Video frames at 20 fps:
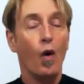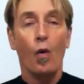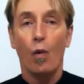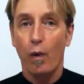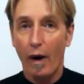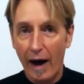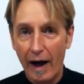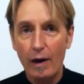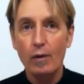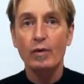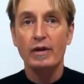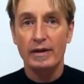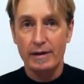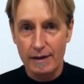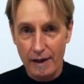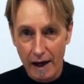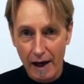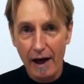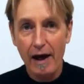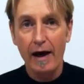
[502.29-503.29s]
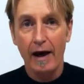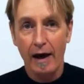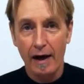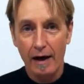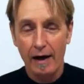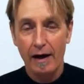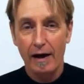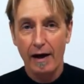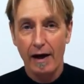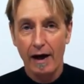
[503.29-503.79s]
wow, yeah,
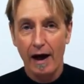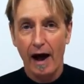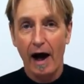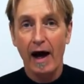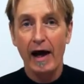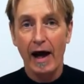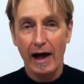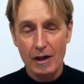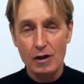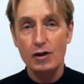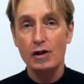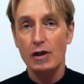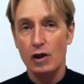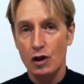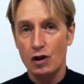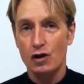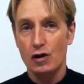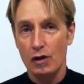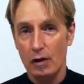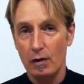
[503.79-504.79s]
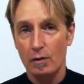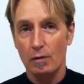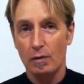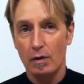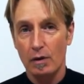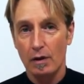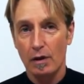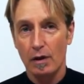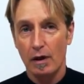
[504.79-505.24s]
I actually do.